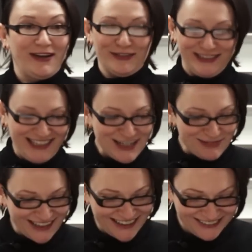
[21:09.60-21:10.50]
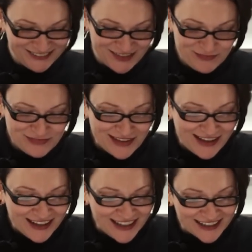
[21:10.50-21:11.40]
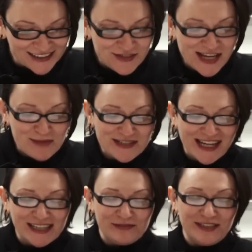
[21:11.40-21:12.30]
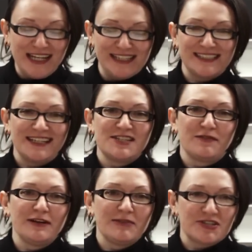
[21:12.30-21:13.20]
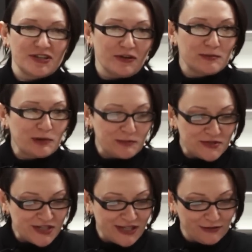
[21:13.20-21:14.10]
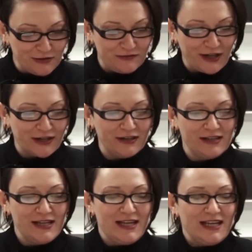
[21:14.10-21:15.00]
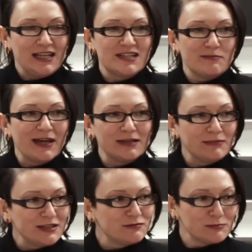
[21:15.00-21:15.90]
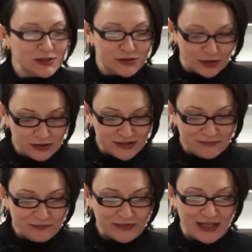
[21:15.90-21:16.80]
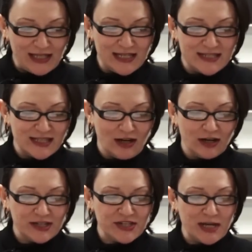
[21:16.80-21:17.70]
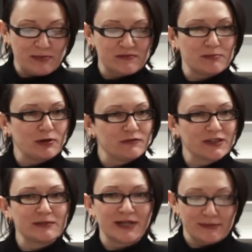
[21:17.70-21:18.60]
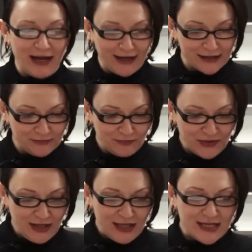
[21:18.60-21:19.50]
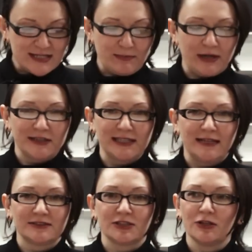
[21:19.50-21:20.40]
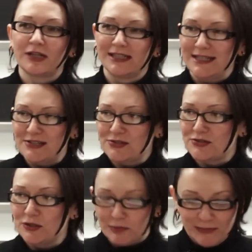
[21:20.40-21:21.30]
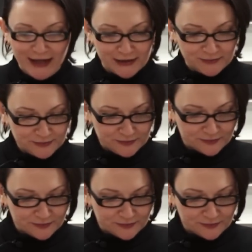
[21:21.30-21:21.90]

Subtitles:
Hardly anybody. Ooh. Glooskap is kind of neat. He's very much an all-purpose hero figure. He's a man made from the dirt. He's the archetype of the perfect Mi'kmaq. He's a parallel to Hercules or Superman.